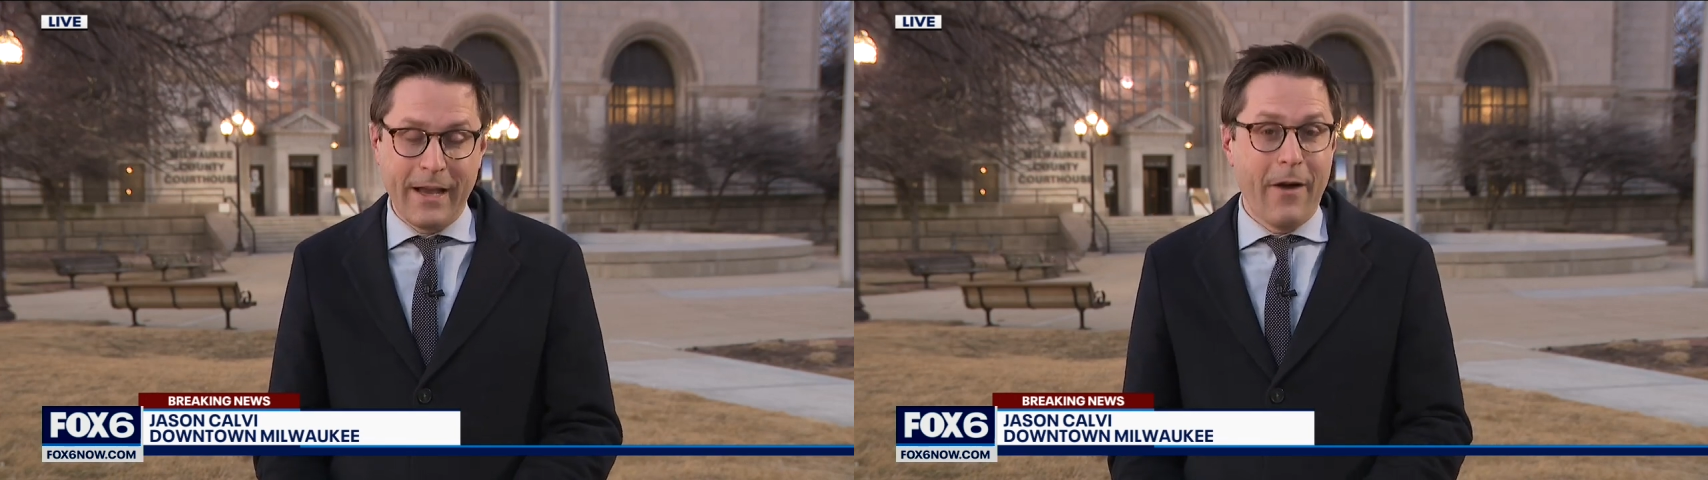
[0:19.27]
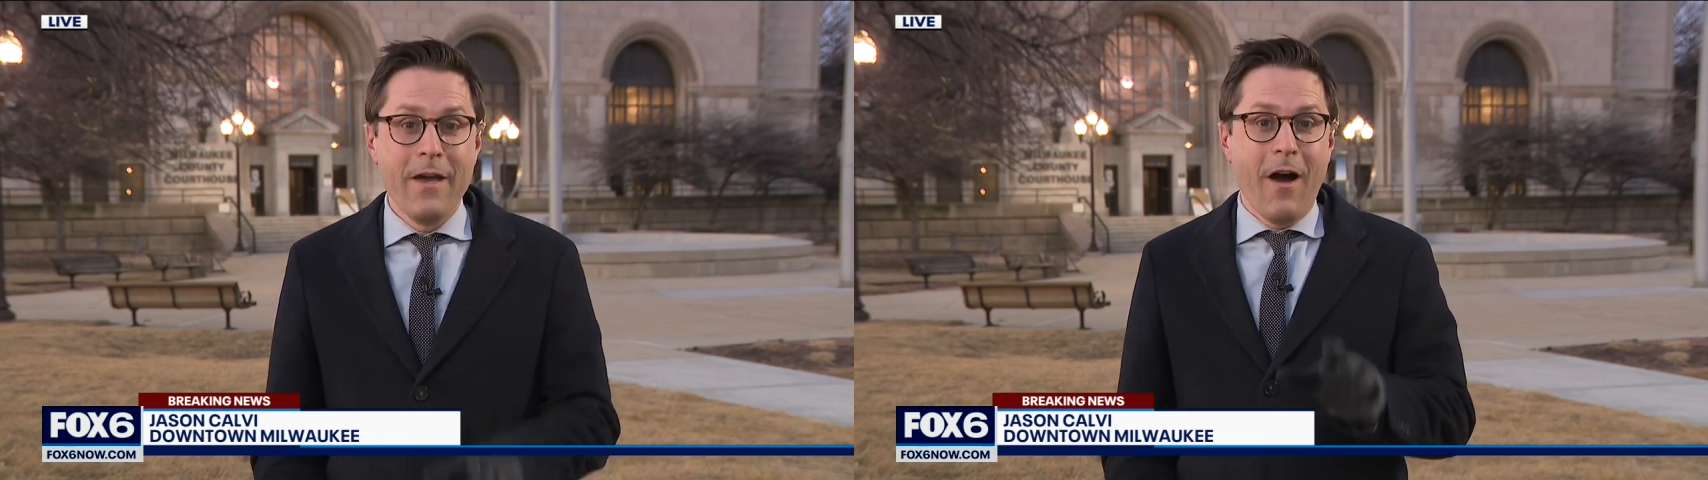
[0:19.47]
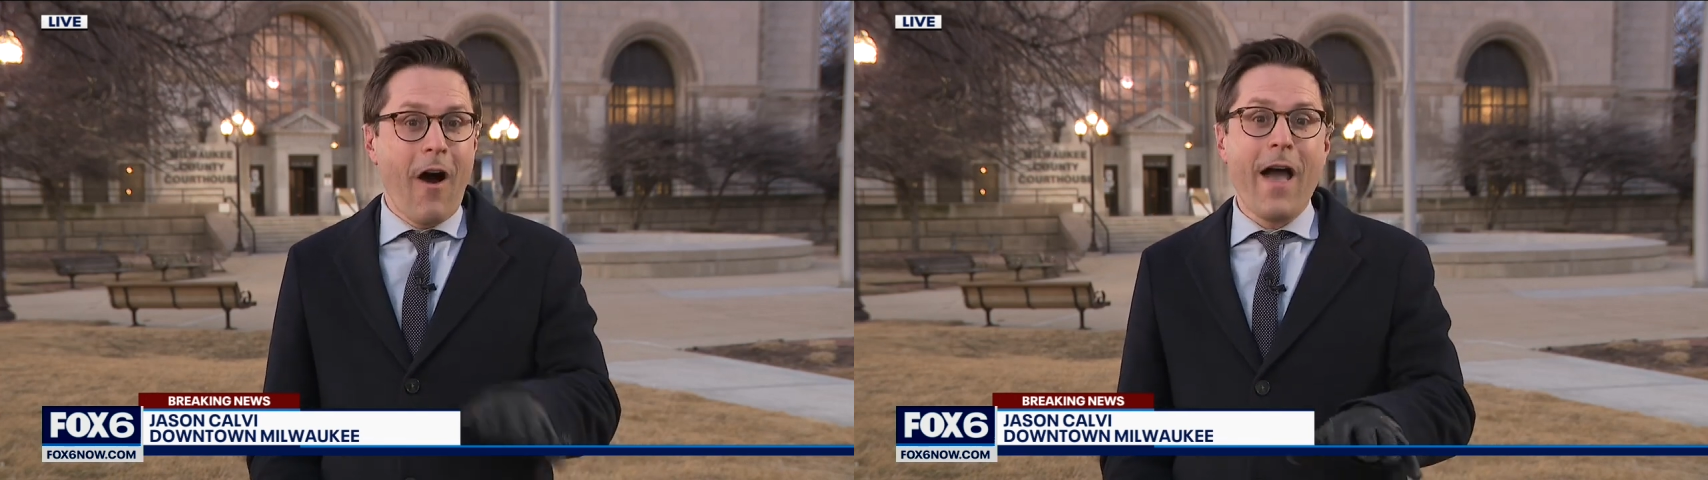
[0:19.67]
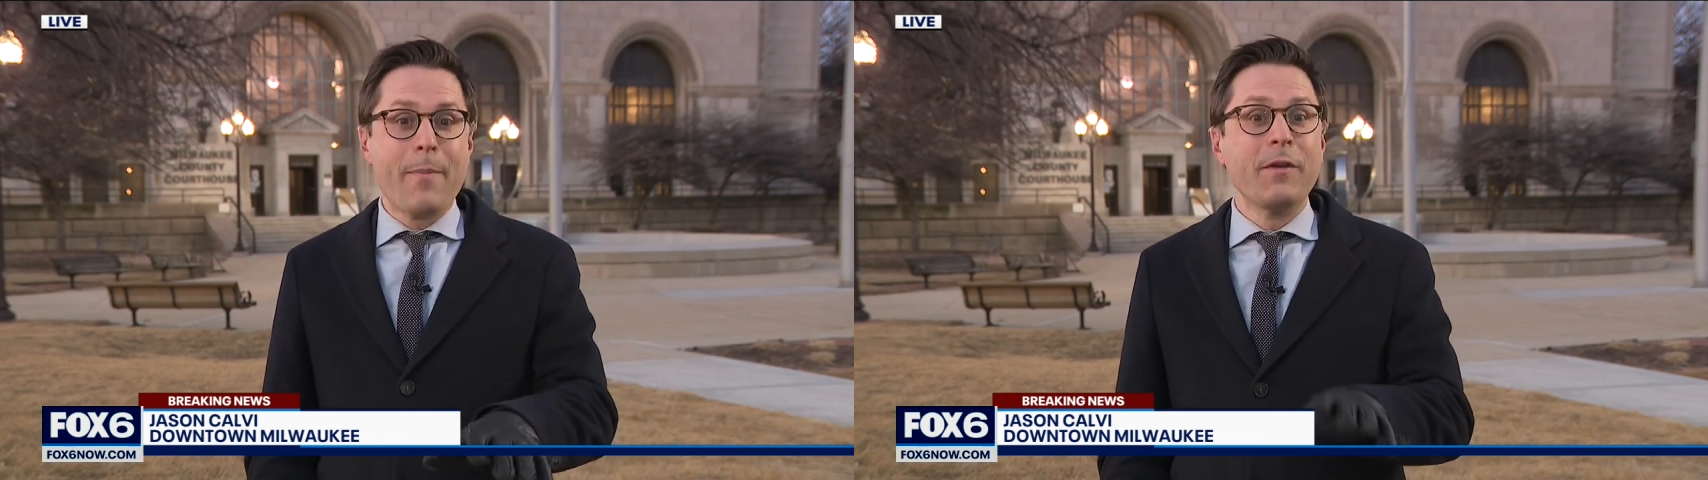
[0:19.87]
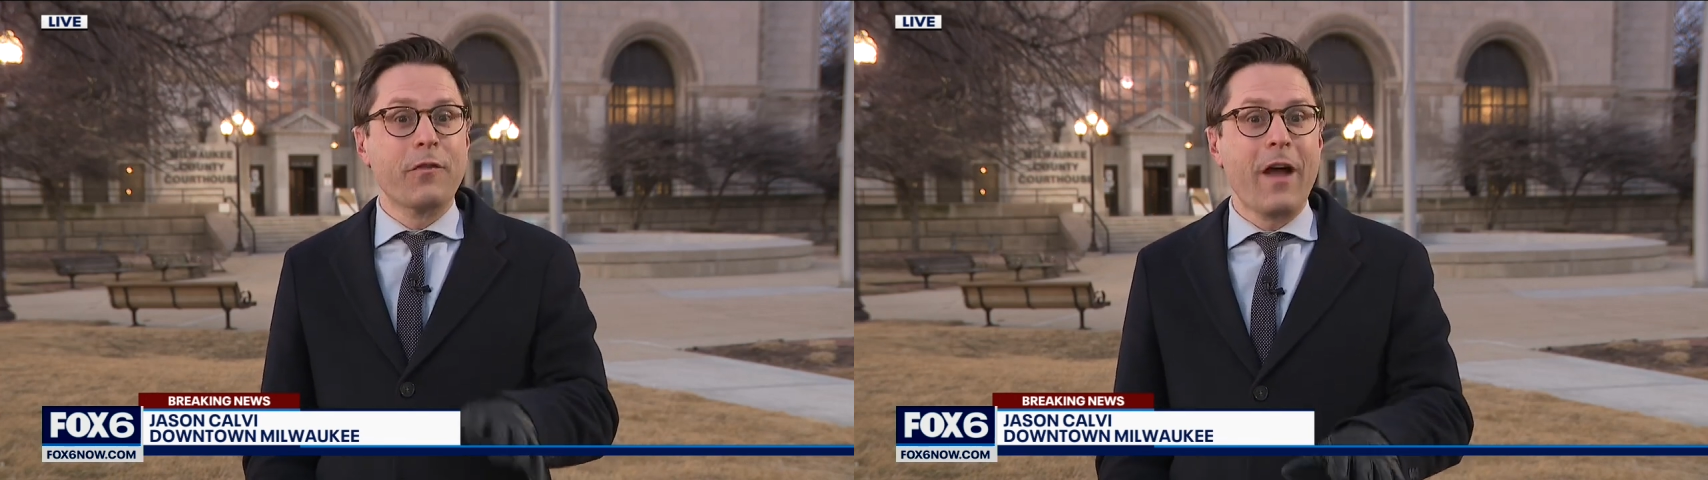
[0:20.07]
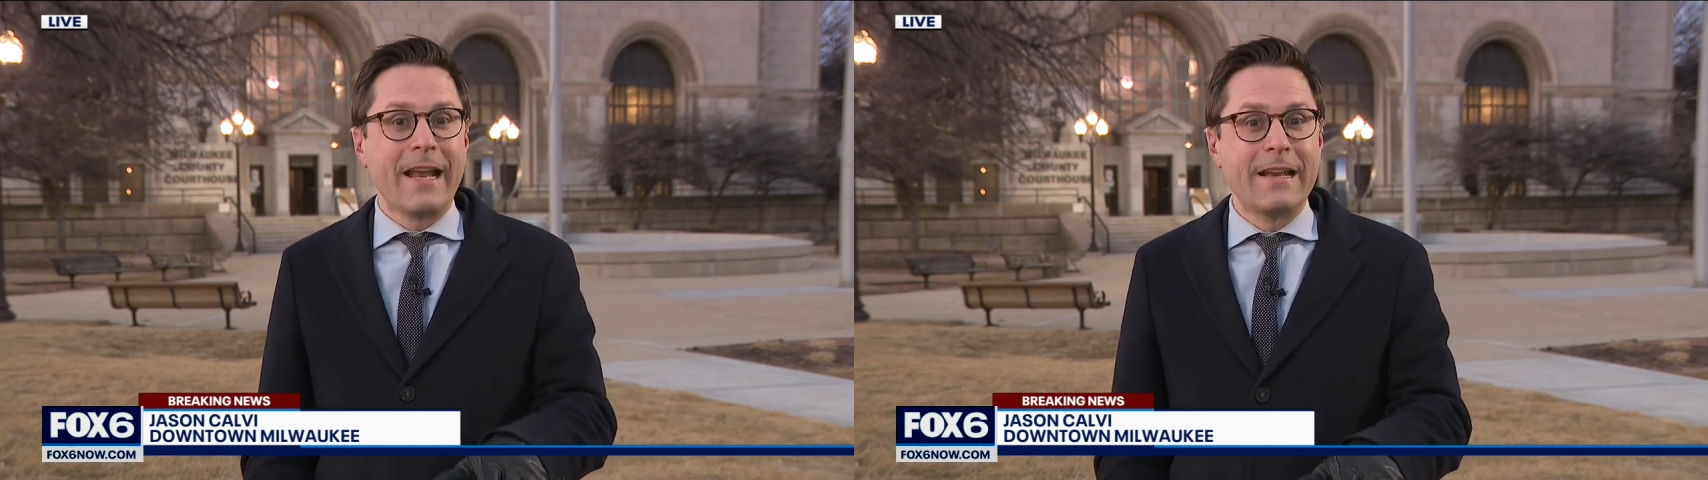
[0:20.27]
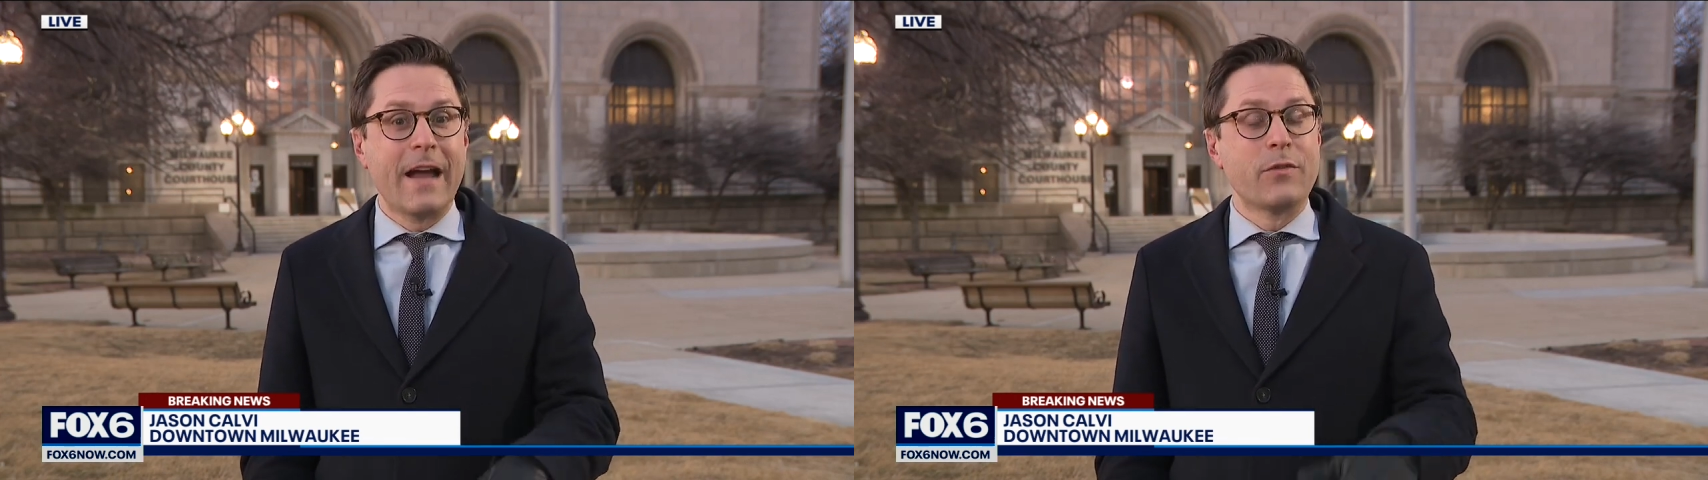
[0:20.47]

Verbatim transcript: Now, all happened Friday night.